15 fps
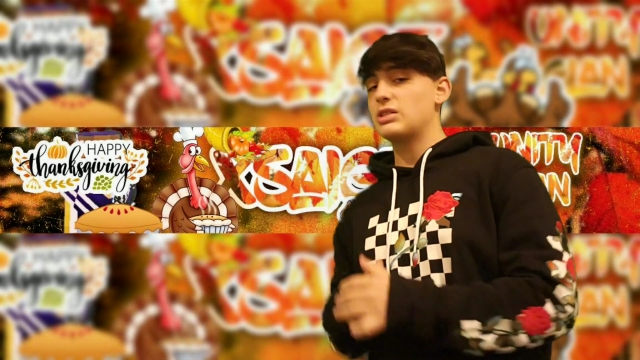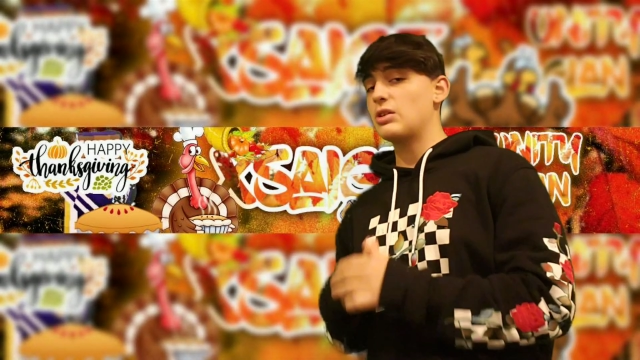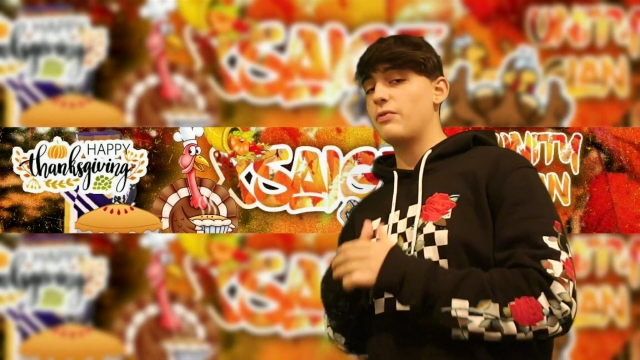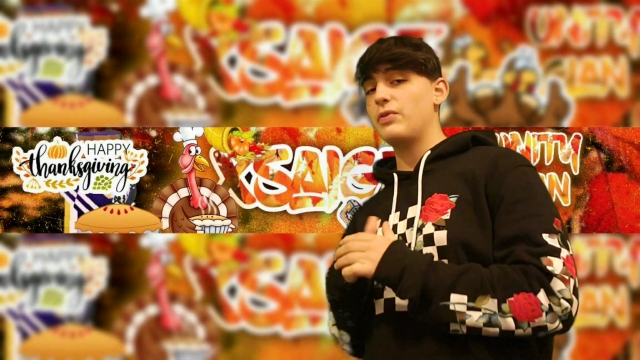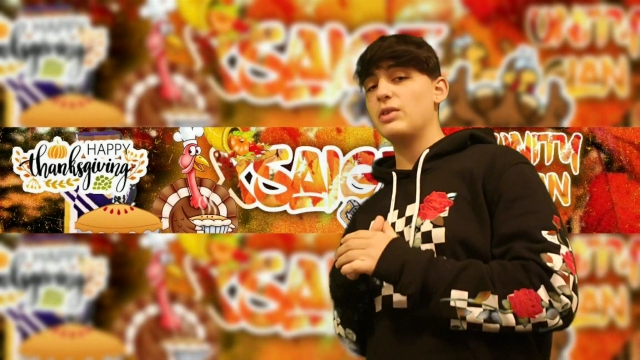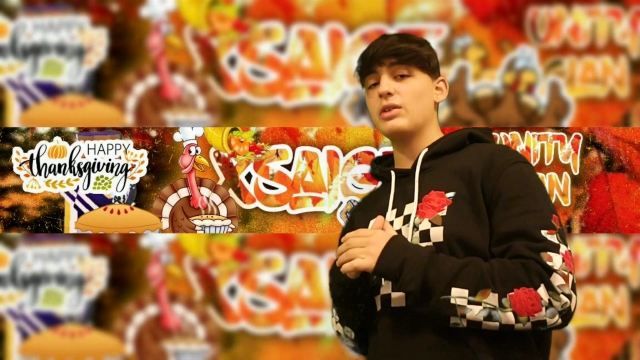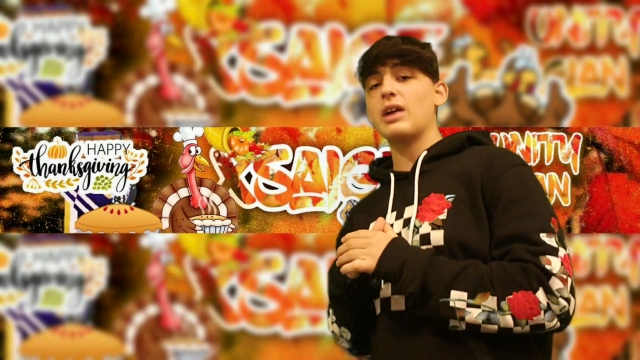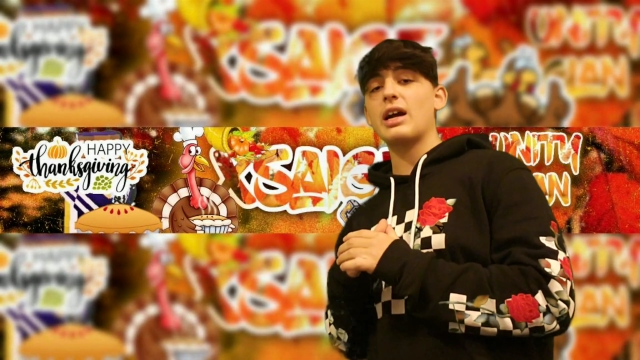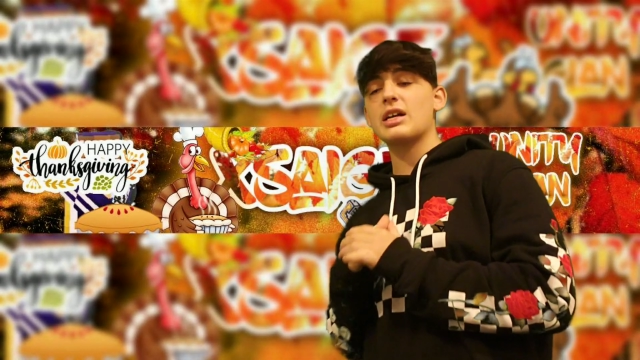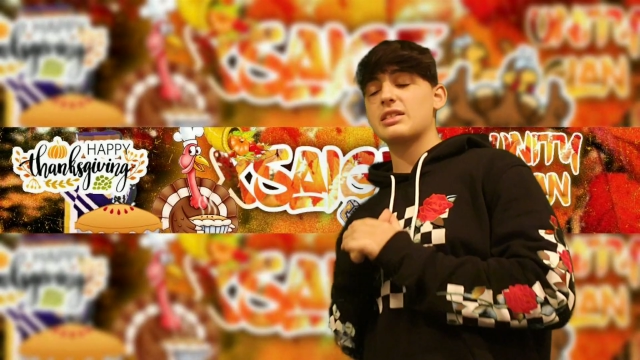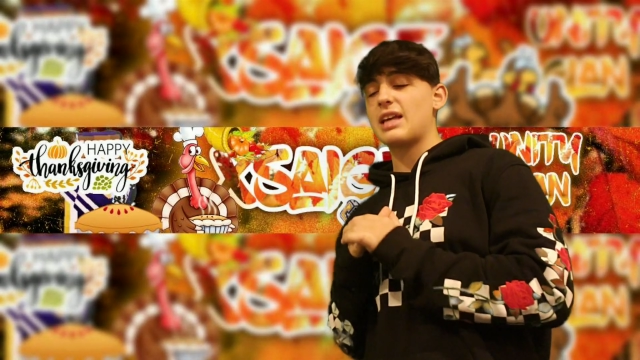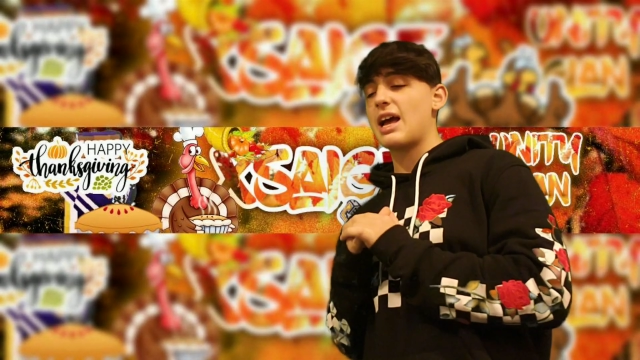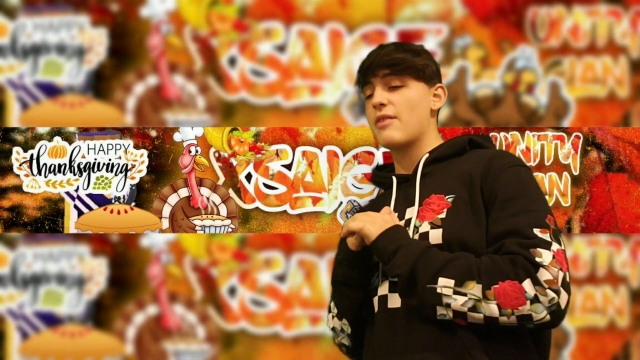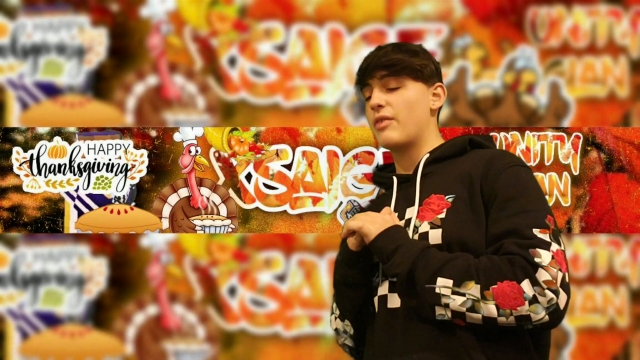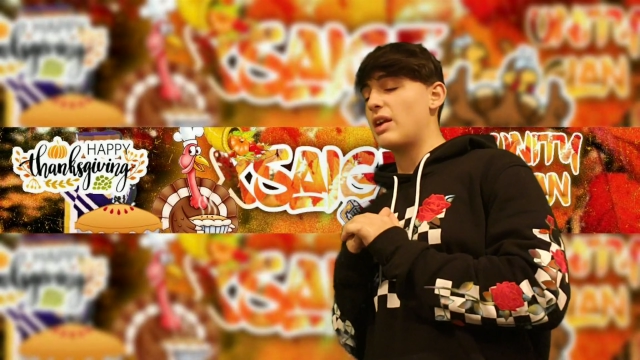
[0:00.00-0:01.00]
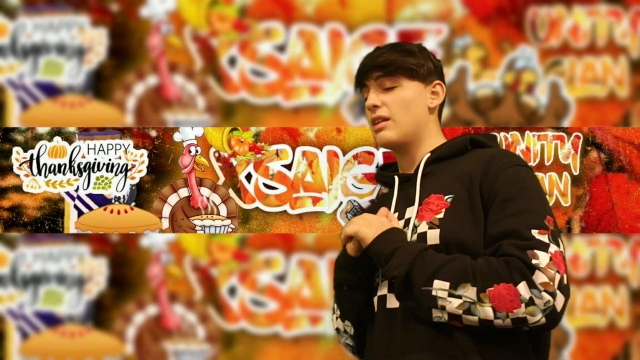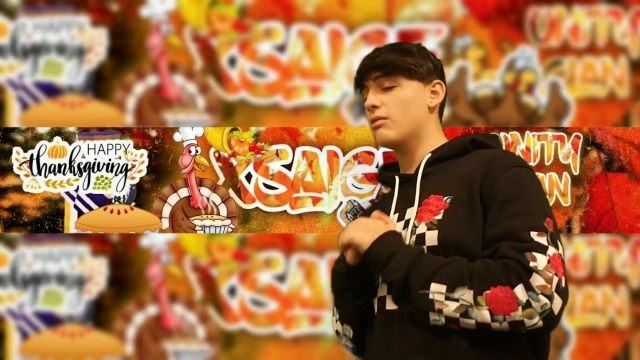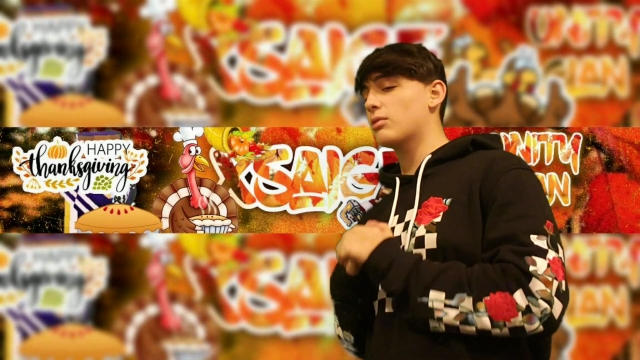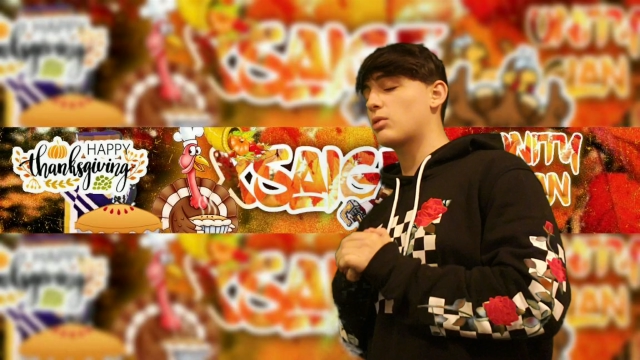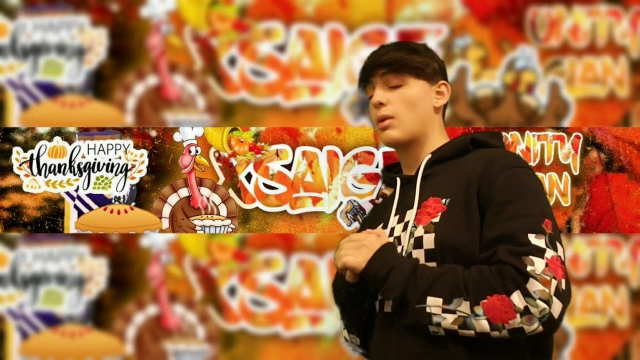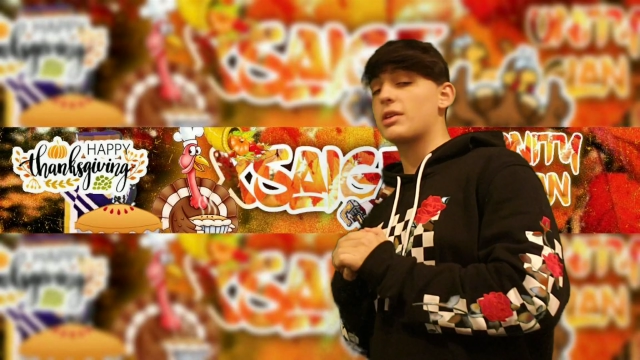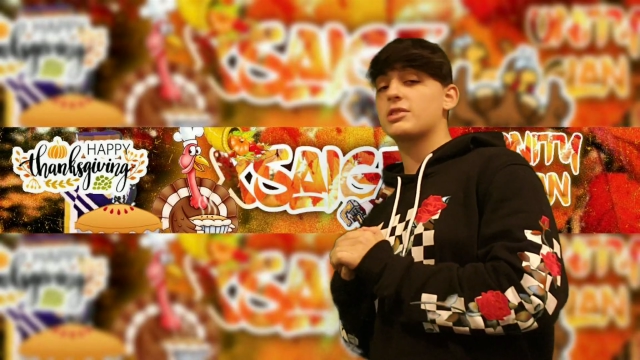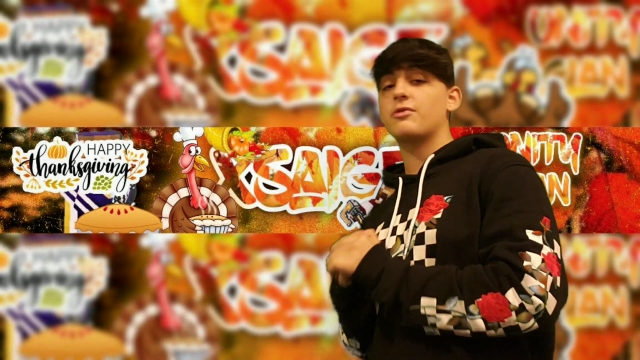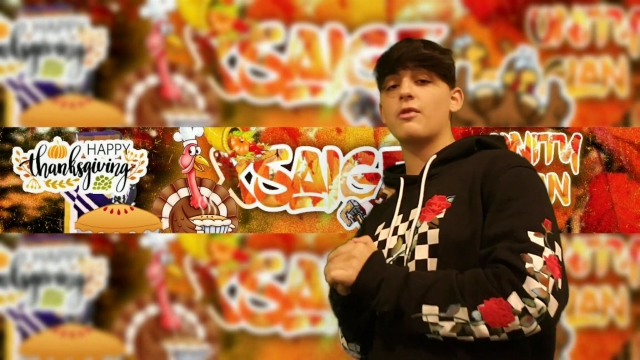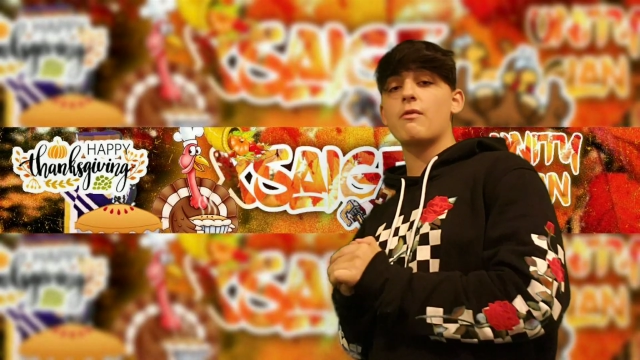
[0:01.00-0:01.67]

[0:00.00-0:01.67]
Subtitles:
So if you guys have any requests